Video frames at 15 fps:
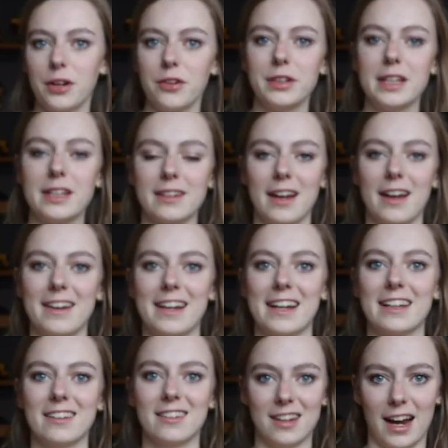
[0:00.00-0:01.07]
don't need an
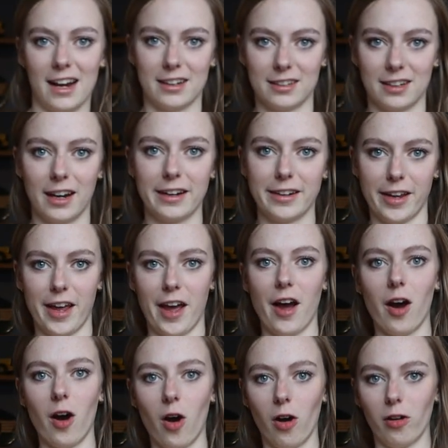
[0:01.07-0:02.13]
exact
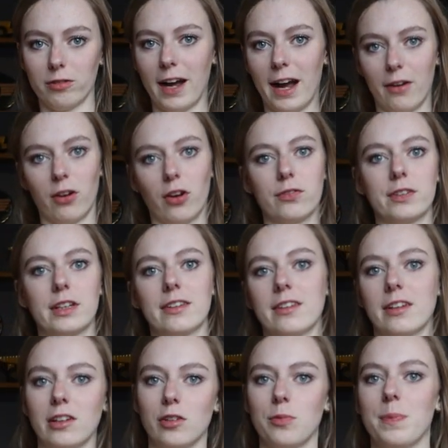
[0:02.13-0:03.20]
idea of how long these
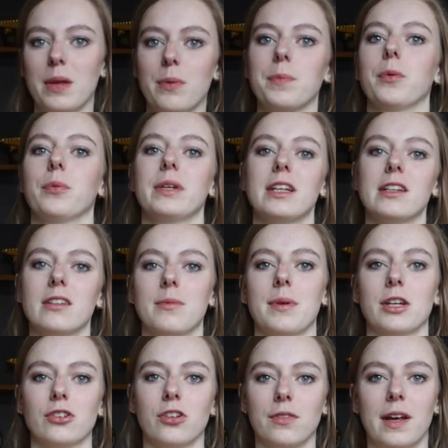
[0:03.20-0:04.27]
need to be, but we need to
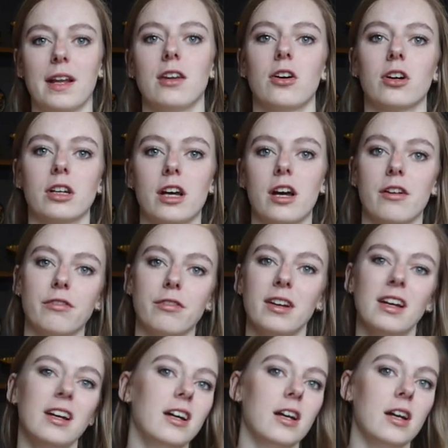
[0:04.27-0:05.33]
make sure they're long enough.
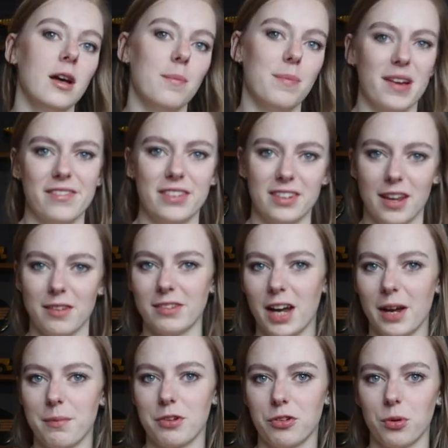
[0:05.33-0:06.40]
But at the same
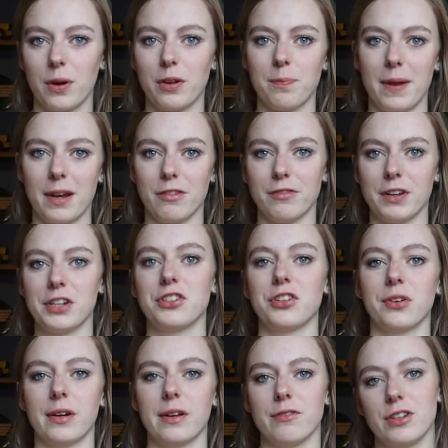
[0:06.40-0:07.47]
time, it's always
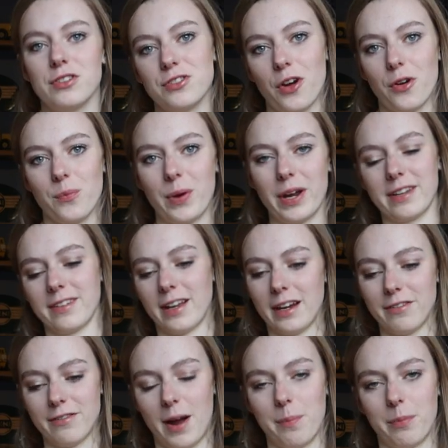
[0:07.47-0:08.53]
beneficial if you don't waste
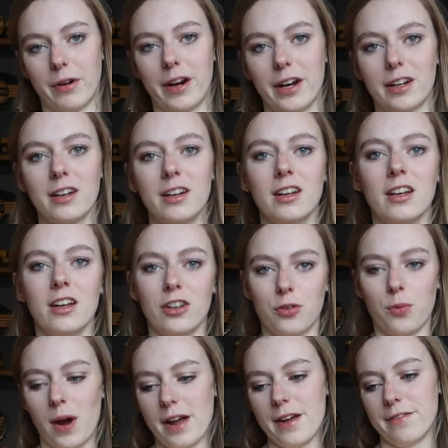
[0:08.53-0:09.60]
any fabric.
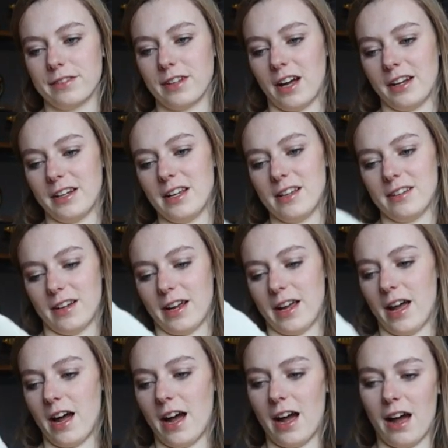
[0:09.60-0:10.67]
So what I've done is I
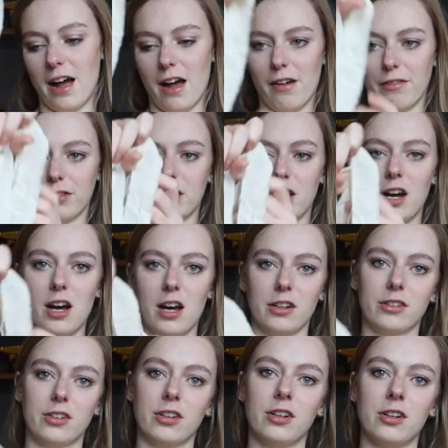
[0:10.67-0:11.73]
have
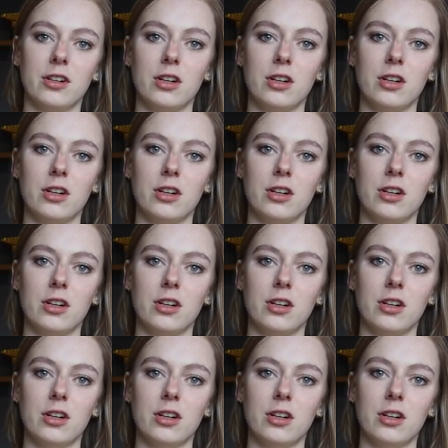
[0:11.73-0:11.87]
cut